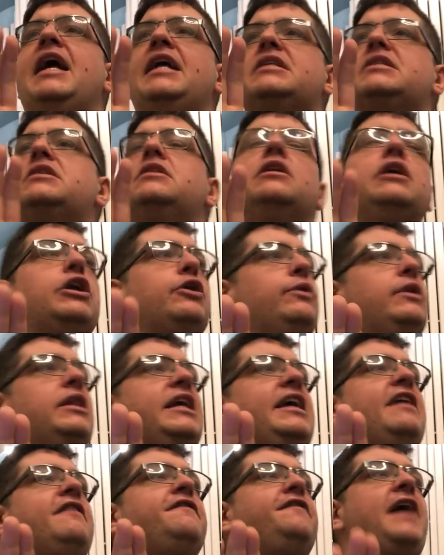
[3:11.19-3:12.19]
it's
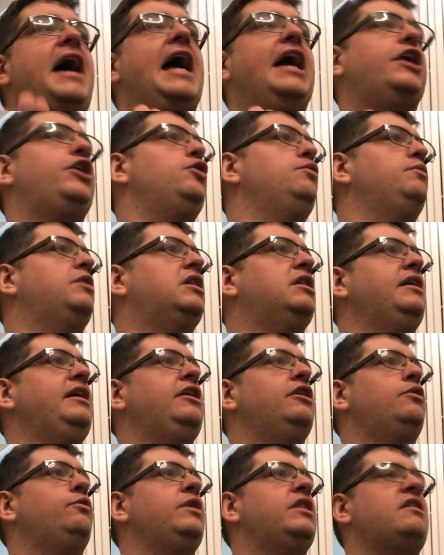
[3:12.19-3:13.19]
literally a vacuum
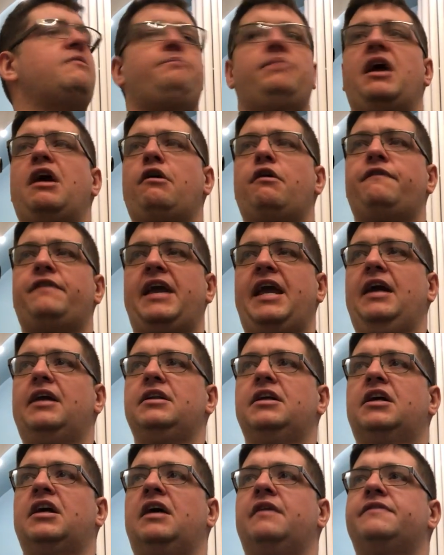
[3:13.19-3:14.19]
cleaner with a pair of
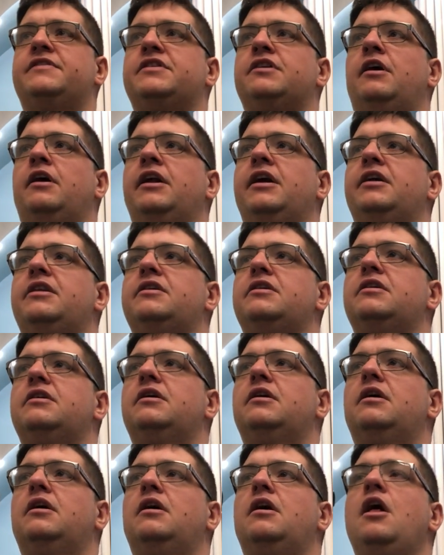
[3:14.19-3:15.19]
handcuffs on
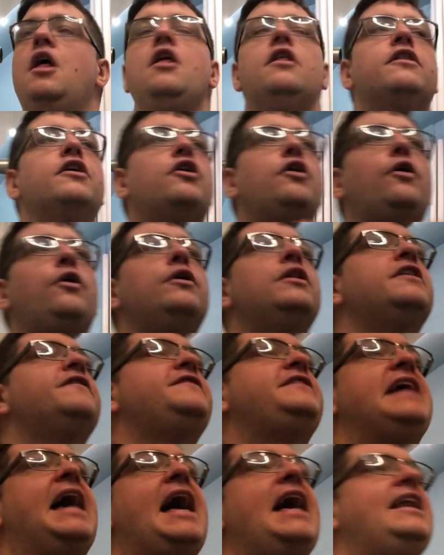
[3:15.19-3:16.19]
it. The goal
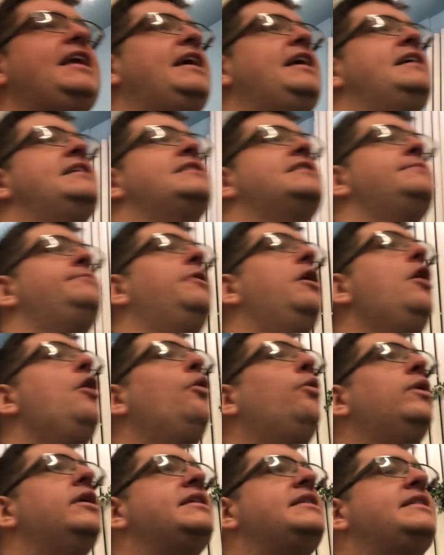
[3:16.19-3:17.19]
of
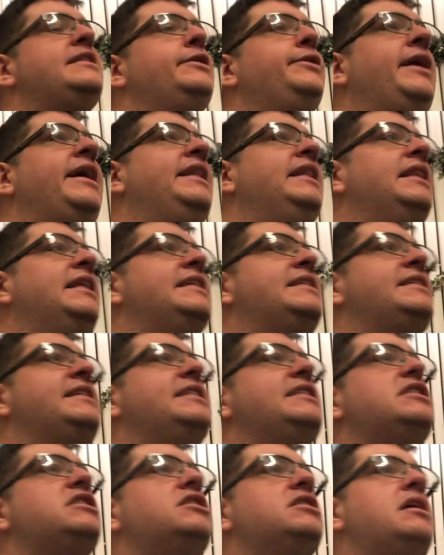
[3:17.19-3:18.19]
Dadaism was to
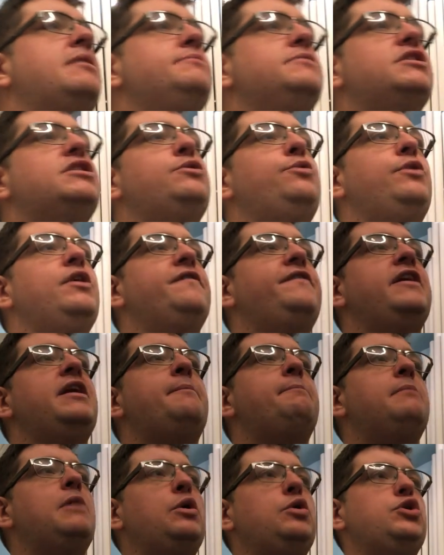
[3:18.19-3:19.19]
elicit some sort of an
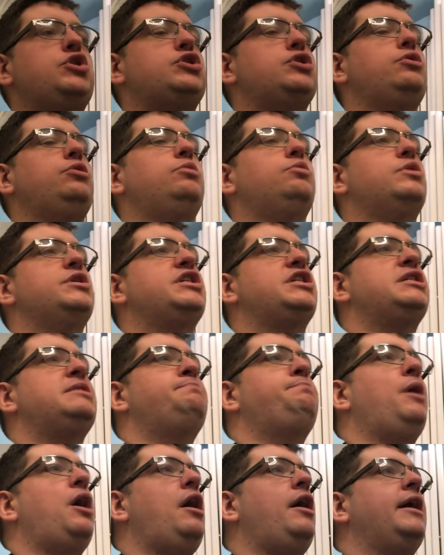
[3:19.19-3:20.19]
emotional
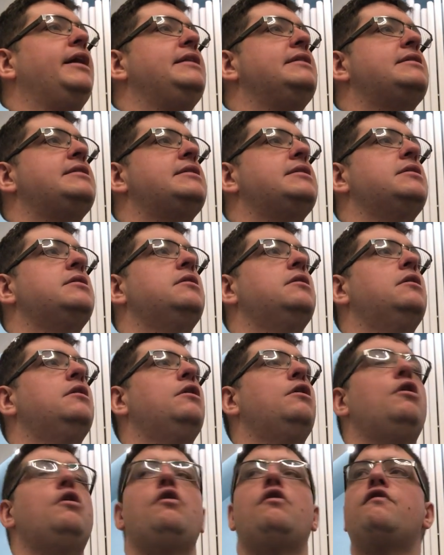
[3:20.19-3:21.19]
response
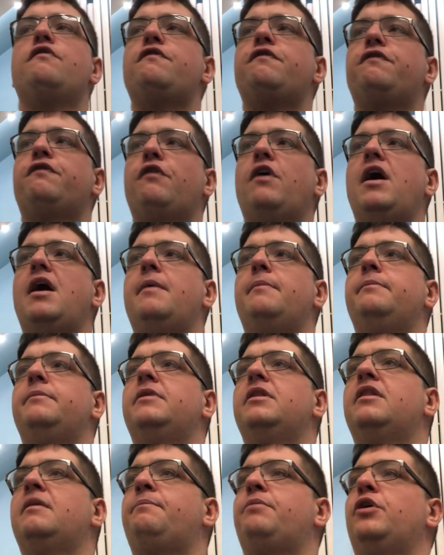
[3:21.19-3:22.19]

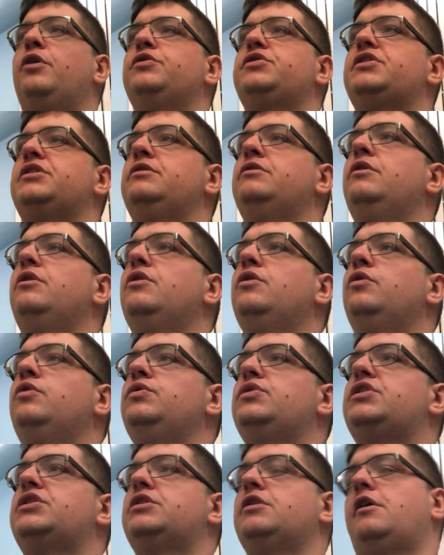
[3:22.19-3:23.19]
from the person
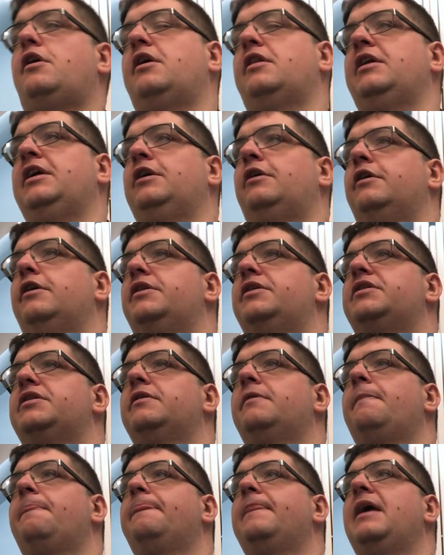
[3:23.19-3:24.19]
who saw the art.
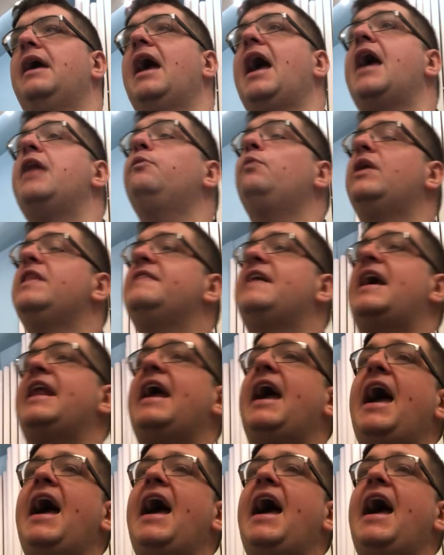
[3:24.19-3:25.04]
And when that